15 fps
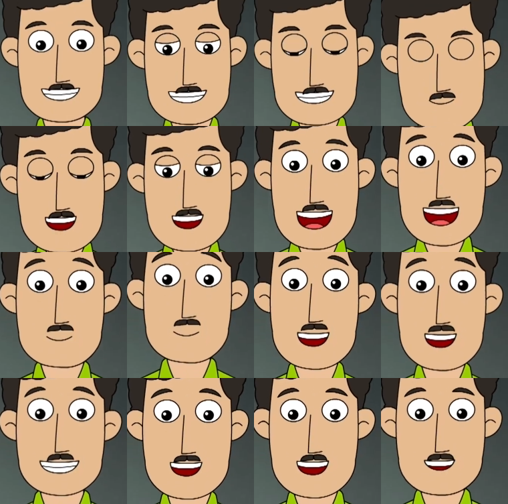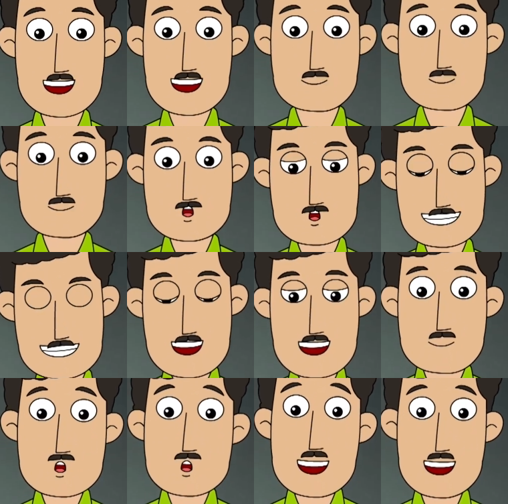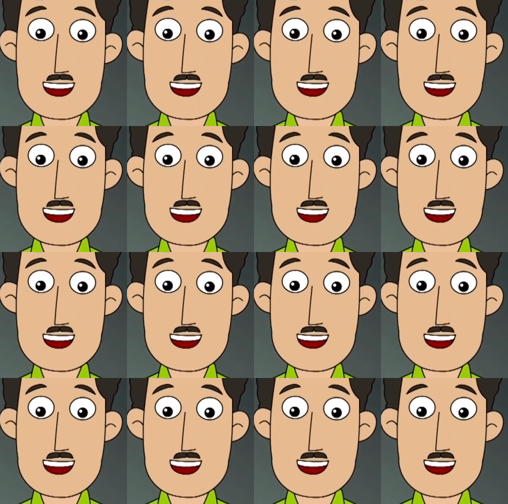This can be done in the science lab,